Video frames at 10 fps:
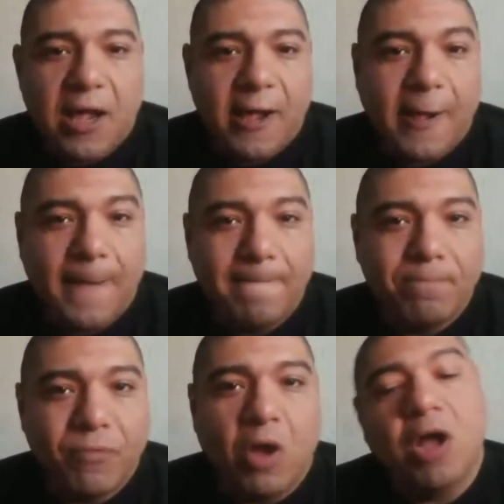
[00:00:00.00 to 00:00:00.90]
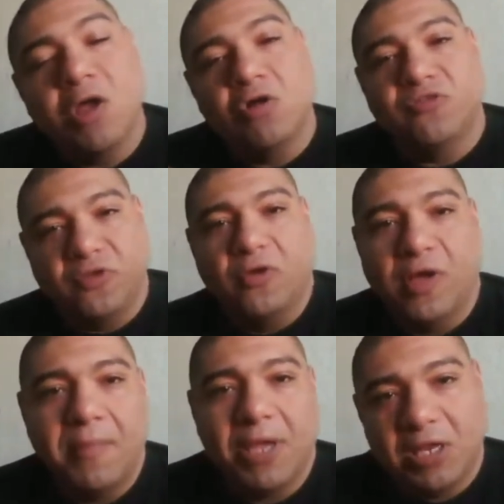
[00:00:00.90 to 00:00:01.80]
Um, I
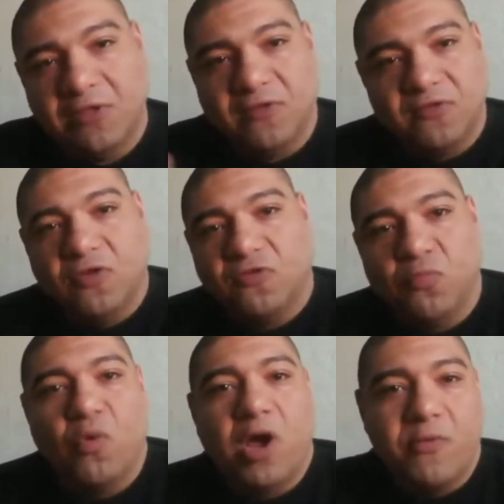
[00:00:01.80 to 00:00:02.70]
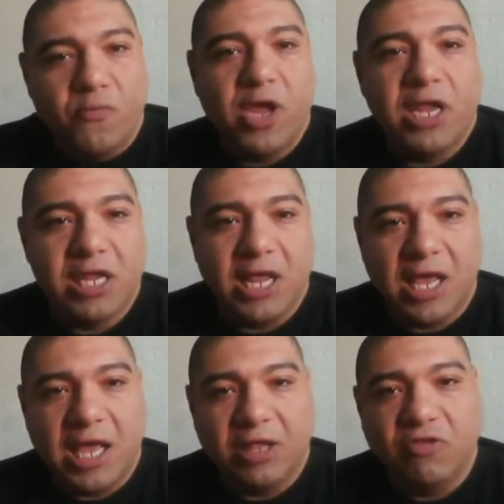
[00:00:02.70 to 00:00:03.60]
also, I mean, this is just one way
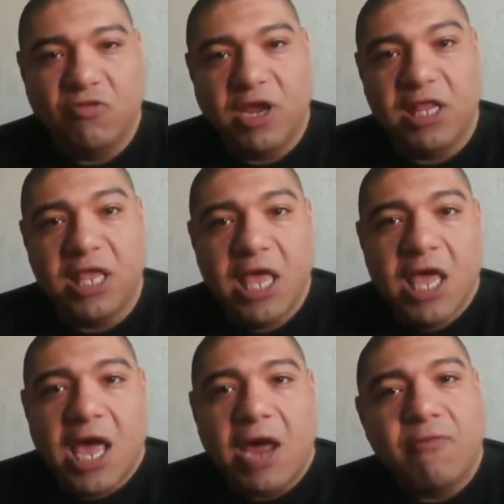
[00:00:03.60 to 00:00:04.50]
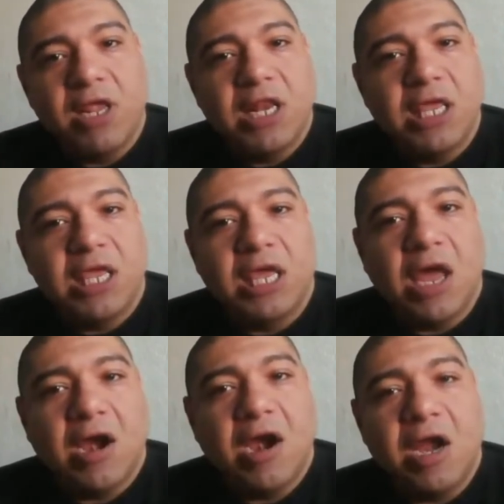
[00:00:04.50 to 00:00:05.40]
that I trade. I
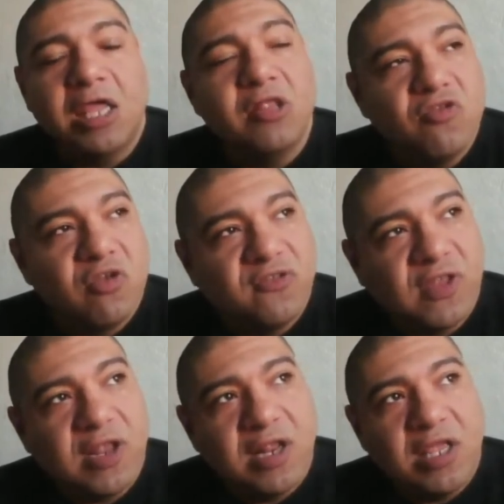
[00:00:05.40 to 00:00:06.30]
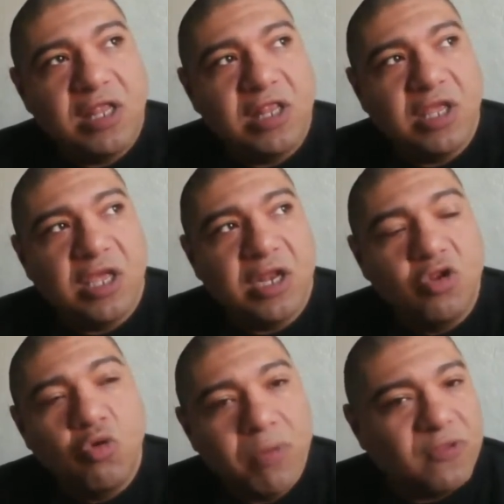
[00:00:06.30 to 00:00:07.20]
really are interested in
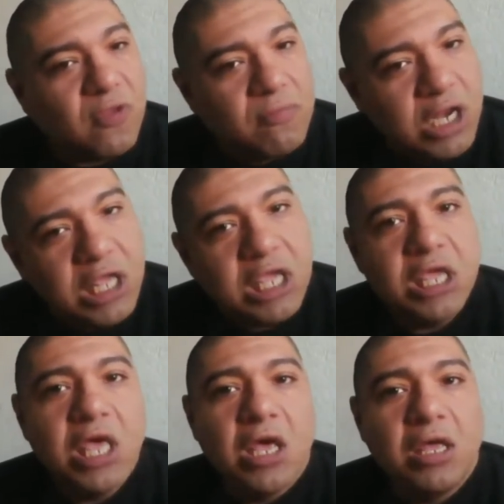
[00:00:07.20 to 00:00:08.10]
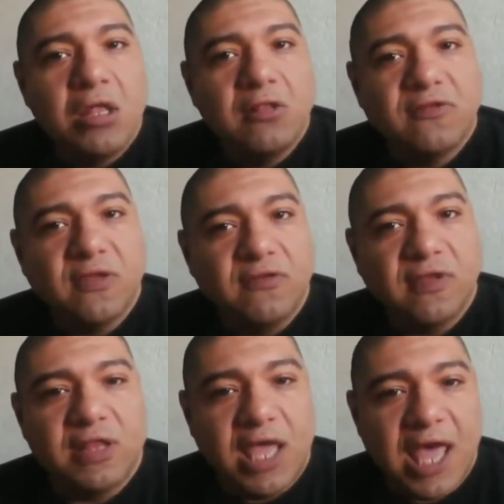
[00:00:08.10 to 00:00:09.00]
the Nubits community in the
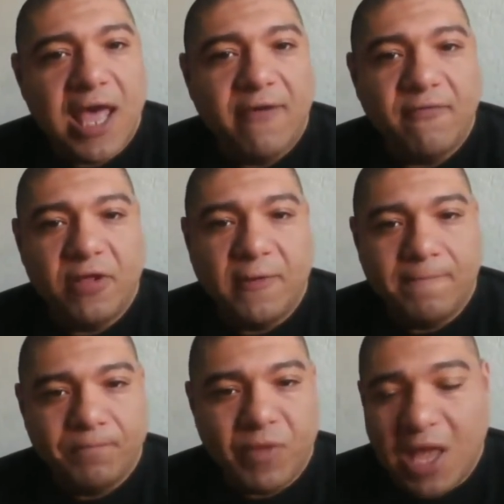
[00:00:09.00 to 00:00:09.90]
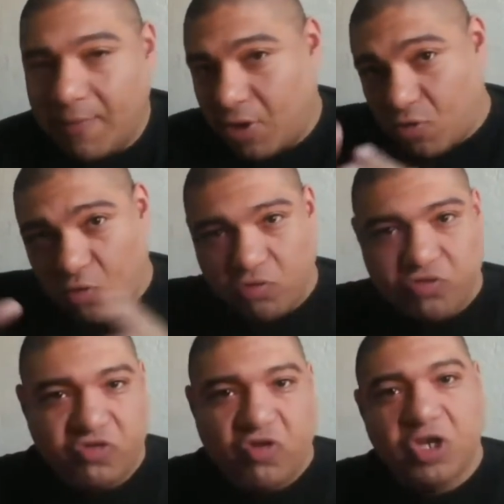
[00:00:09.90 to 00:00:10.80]
sense that they have um, they have a
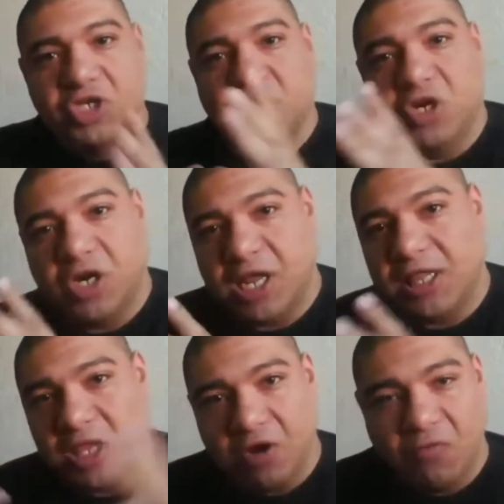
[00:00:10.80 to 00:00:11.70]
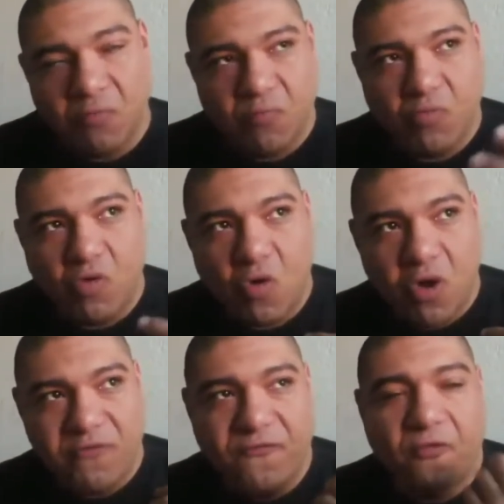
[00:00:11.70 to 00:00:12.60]
whole structure that they're
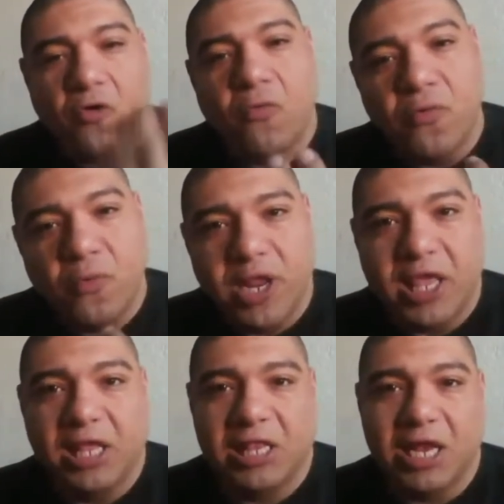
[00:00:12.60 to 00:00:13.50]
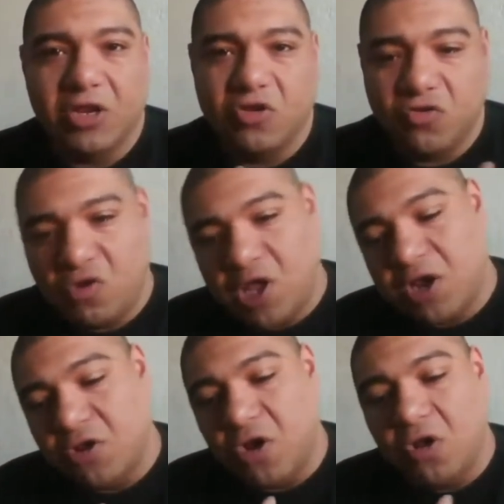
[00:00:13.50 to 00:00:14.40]
going forward with it that you
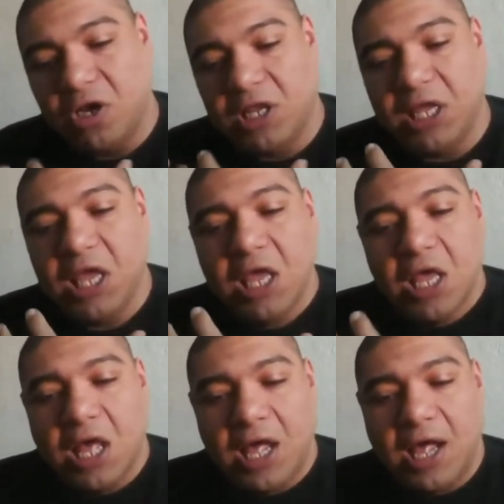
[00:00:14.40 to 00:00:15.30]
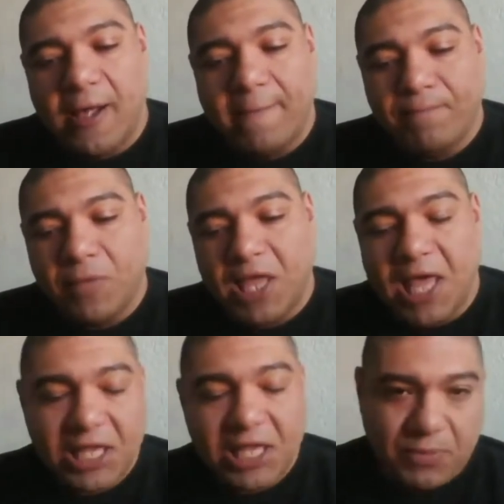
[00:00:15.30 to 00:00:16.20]
can not only um,
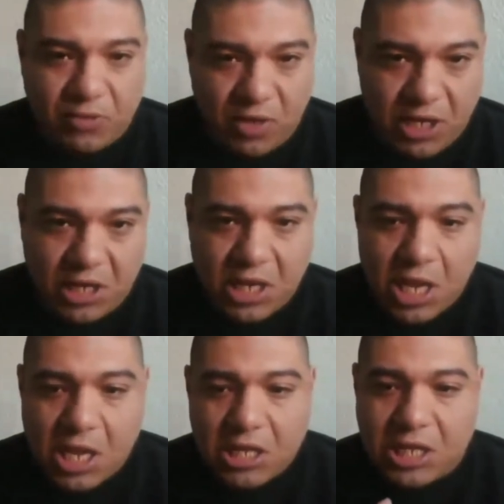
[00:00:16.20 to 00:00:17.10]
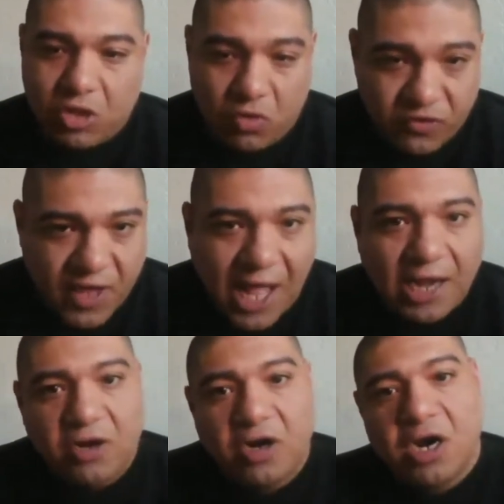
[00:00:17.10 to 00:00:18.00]
hedge between the U.S.
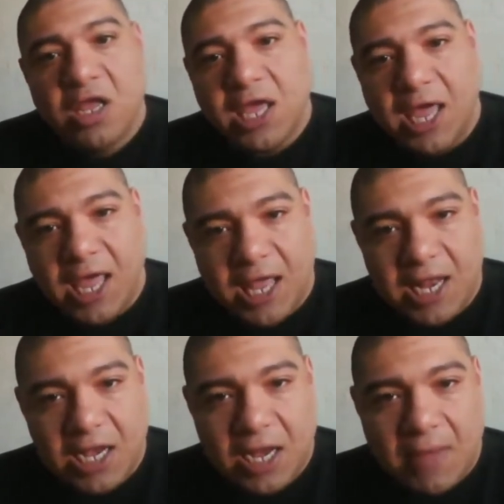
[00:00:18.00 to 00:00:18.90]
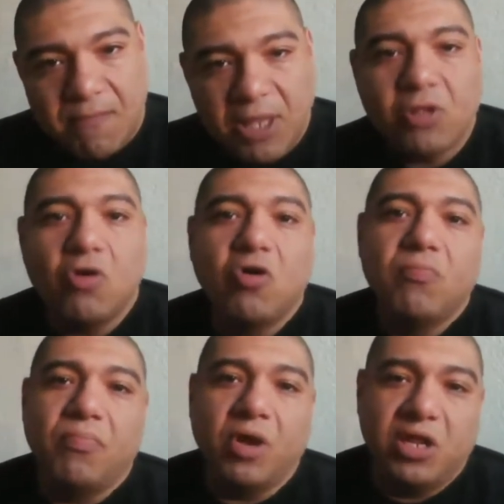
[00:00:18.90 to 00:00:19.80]
dollar and, and
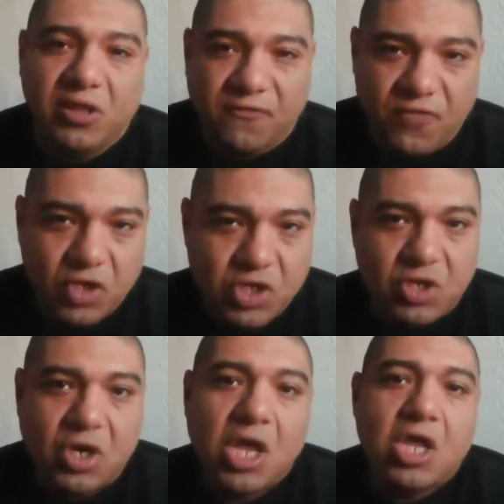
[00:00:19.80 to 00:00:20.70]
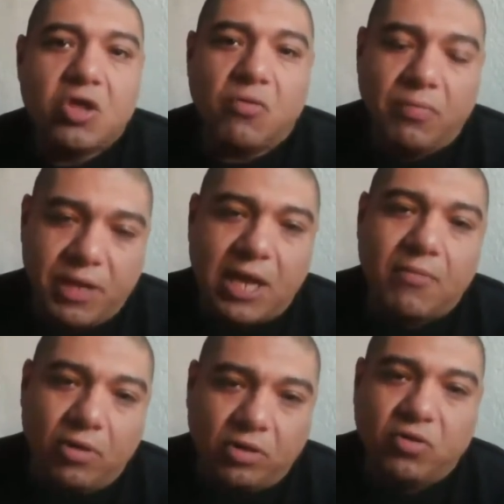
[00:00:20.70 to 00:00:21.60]
Bitcoin, but in the future you will
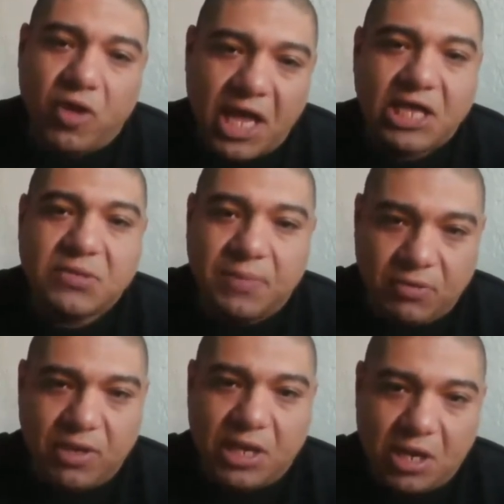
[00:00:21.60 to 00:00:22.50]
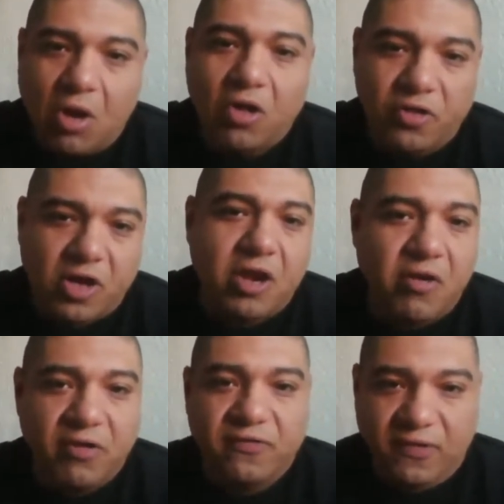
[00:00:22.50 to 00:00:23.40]
be able to hedge between other
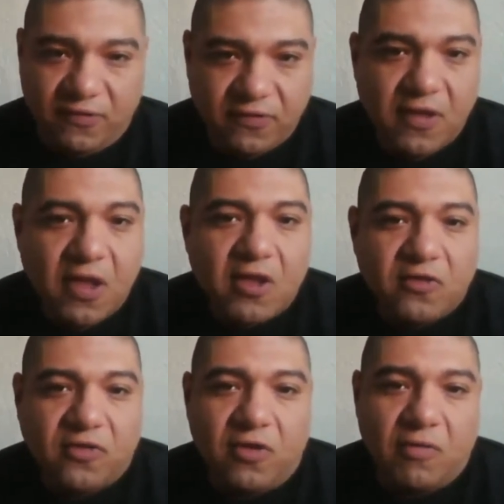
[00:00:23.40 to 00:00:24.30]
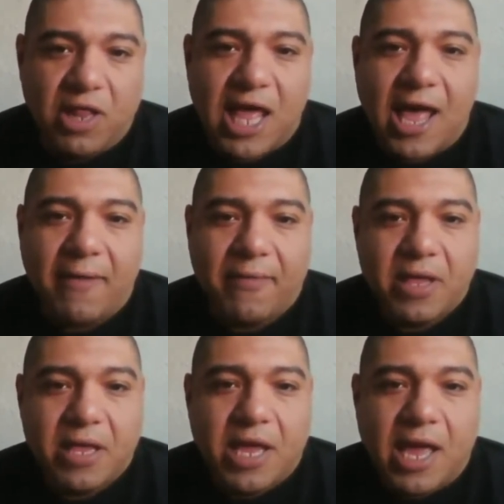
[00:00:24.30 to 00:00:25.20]
currencies. So you will
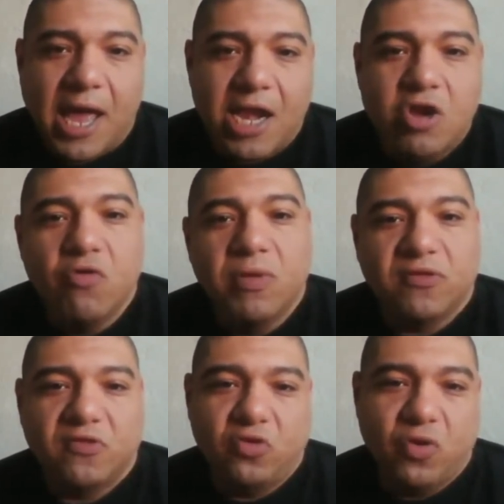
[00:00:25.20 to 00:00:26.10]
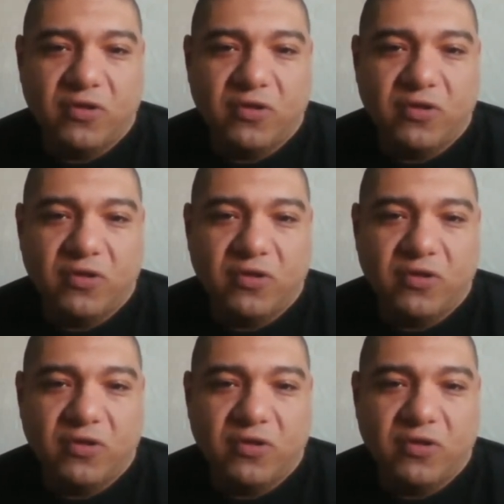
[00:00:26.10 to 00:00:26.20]
have a Nubits